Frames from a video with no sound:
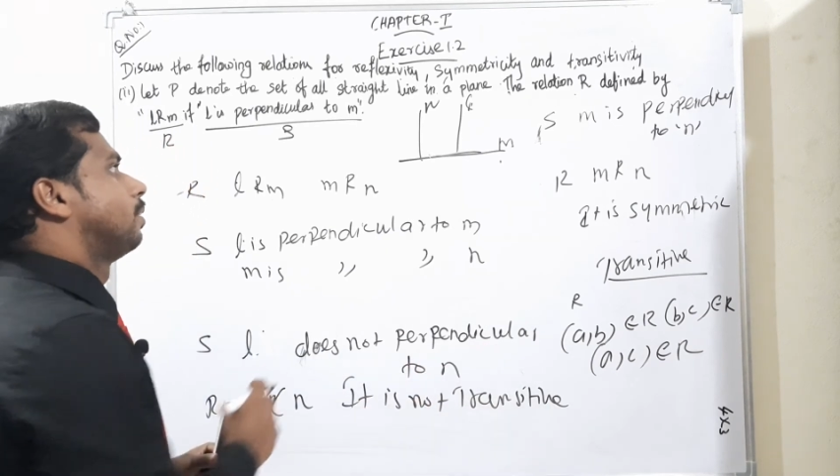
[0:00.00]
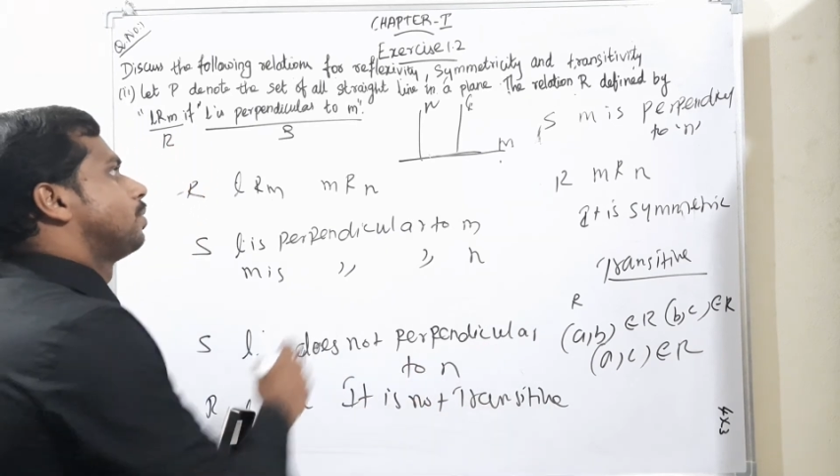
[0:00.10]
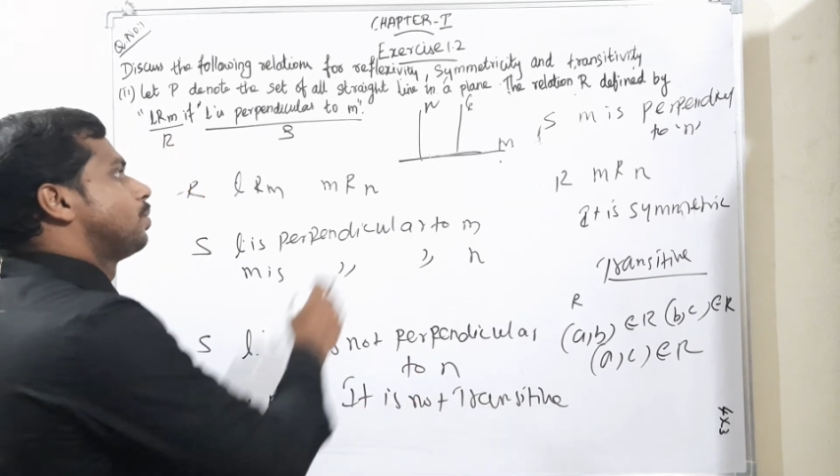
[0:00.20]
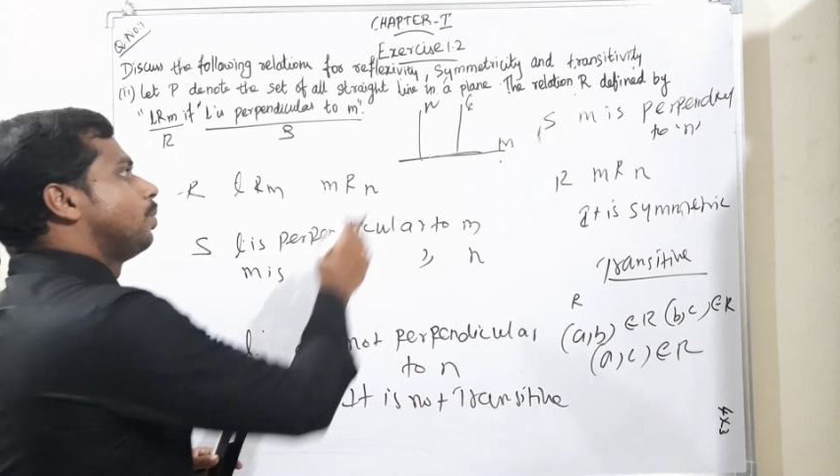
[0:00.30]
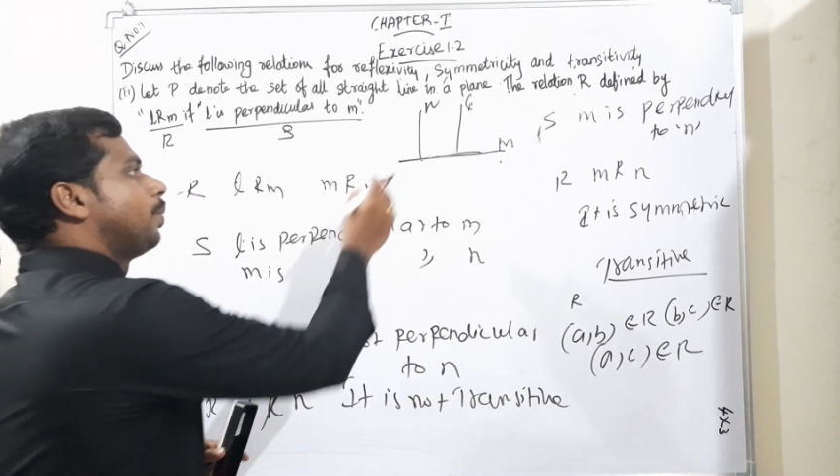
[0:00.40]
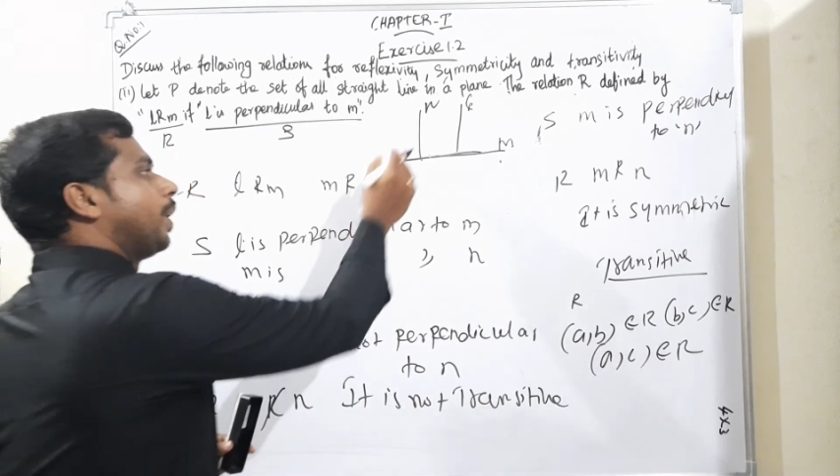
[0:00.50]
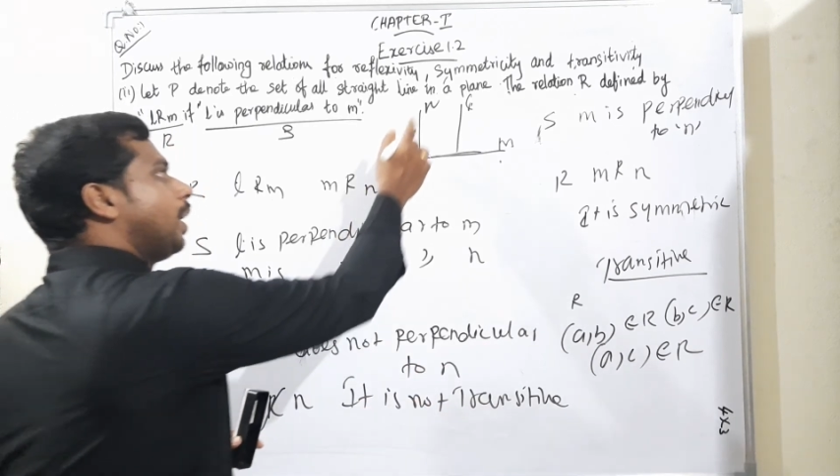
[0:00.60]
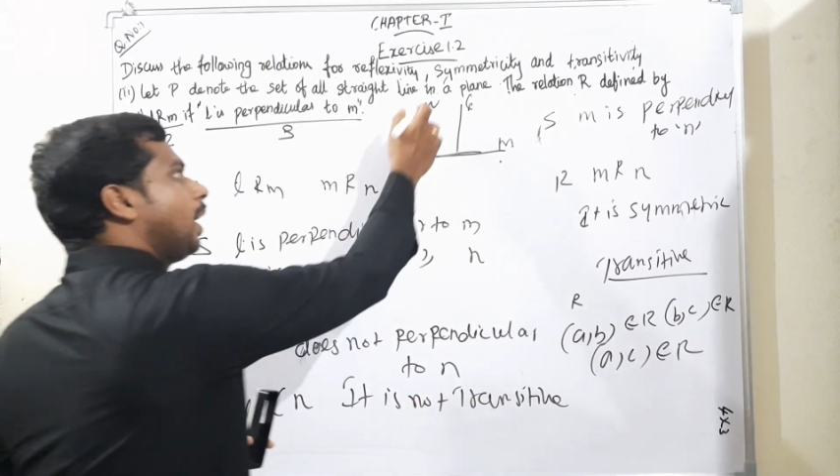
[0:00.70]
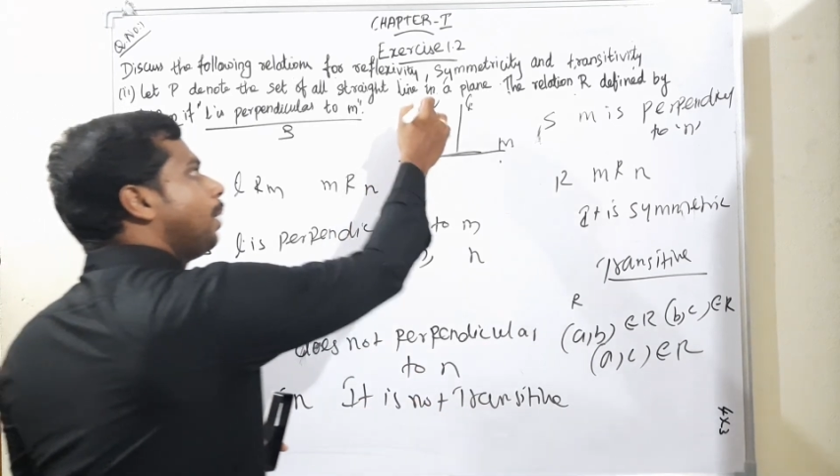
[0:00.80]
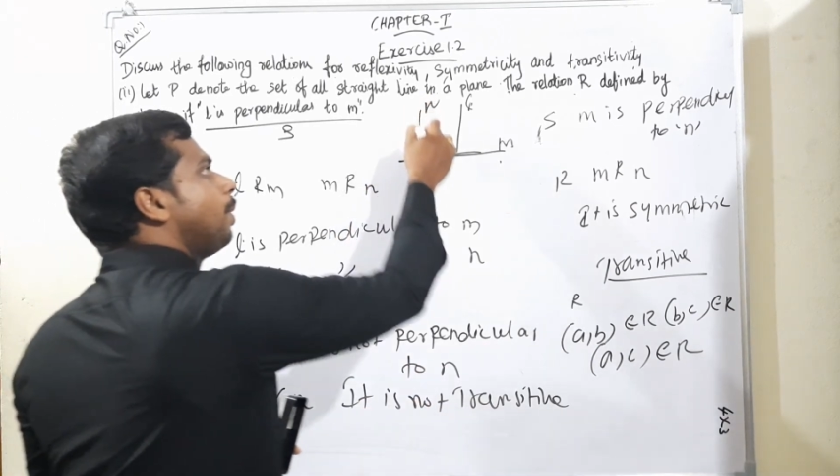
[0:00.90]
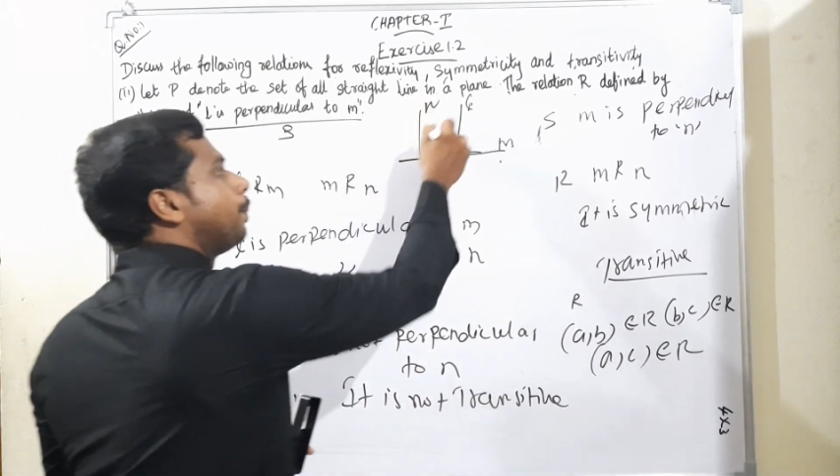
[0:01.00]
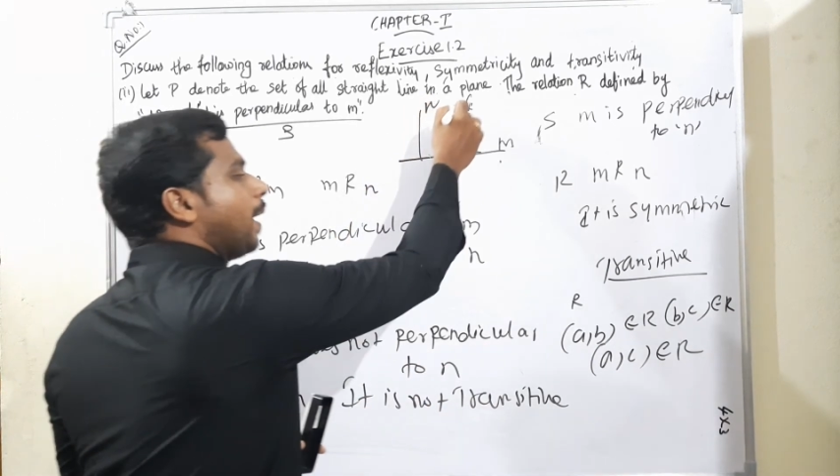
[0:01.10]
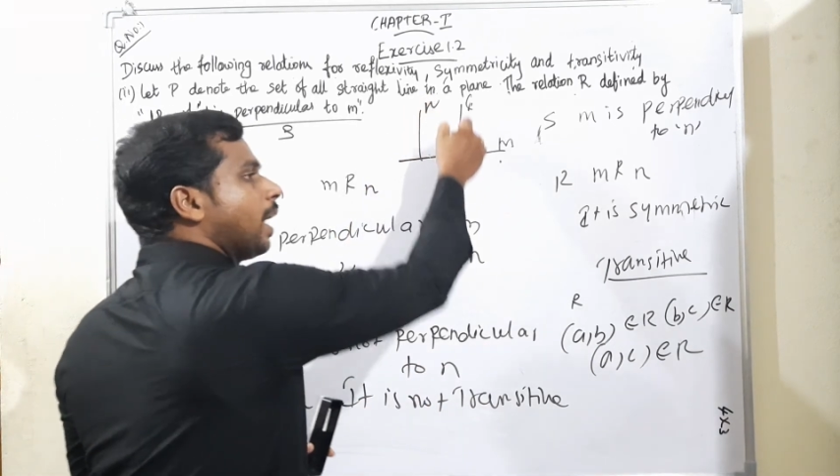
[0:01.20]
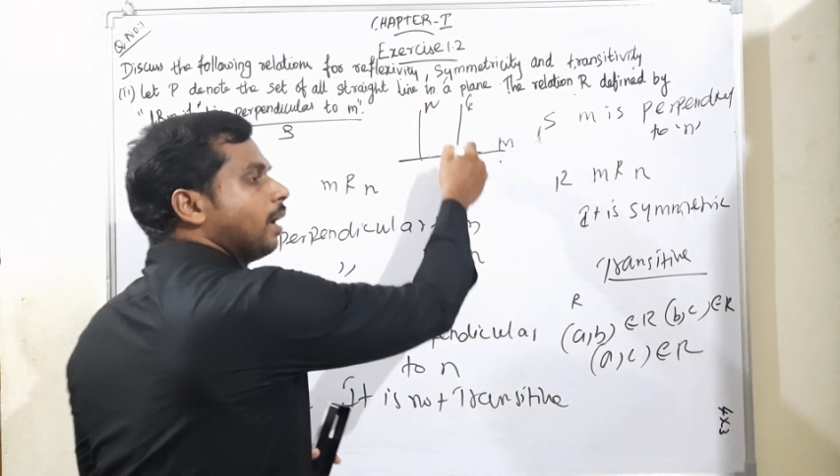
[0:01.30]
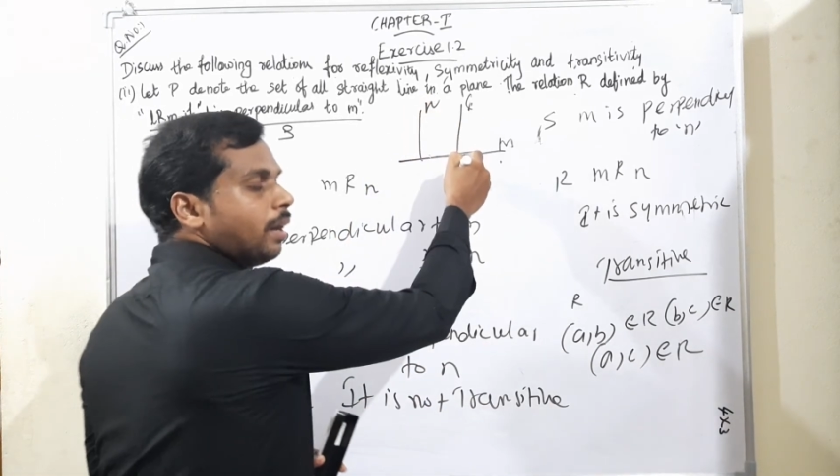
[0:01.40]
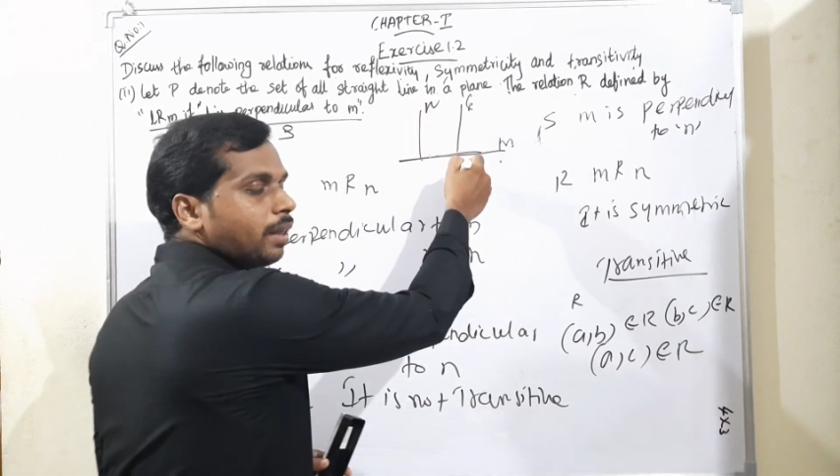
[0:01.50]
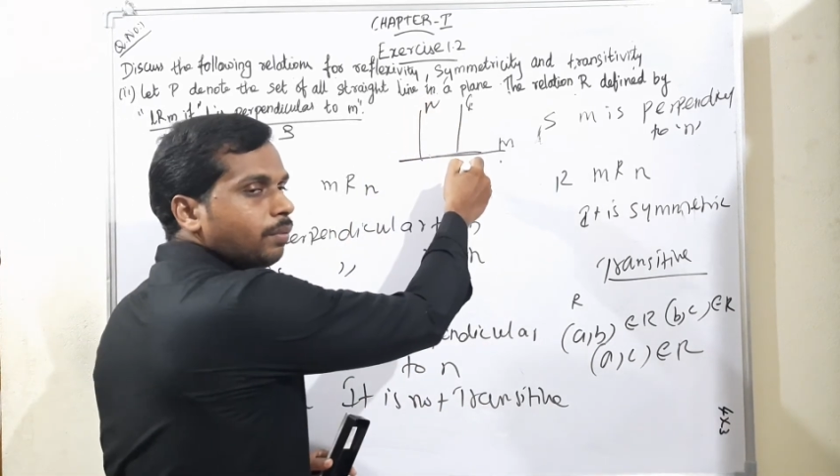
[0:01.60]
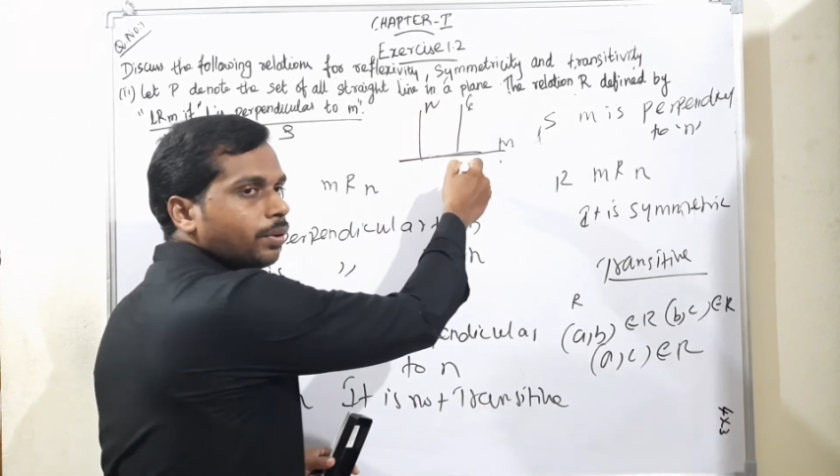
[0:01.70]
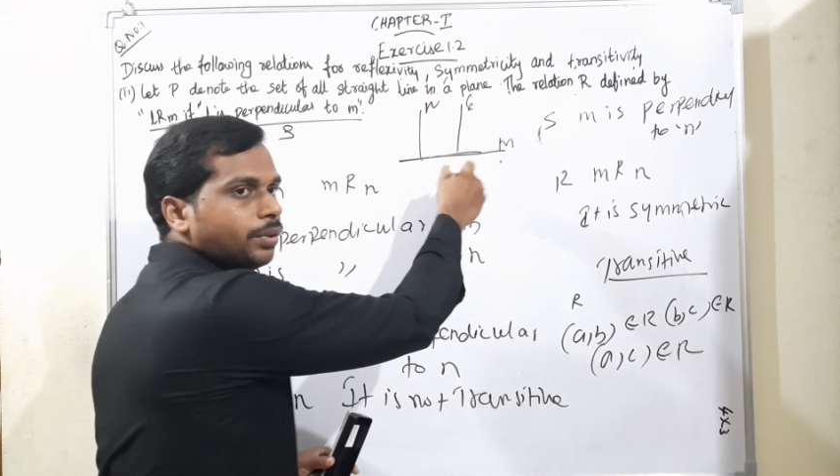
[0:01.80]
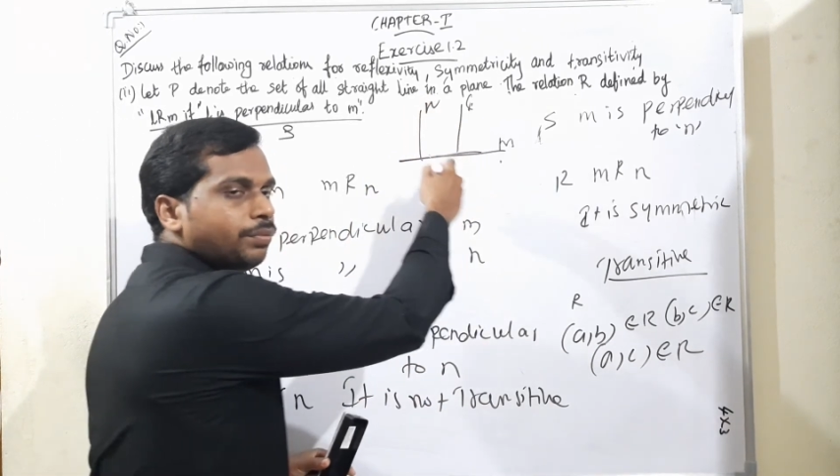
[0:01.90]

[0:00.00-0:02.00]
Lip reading: So, rendu line parallel la dhaan varudhu.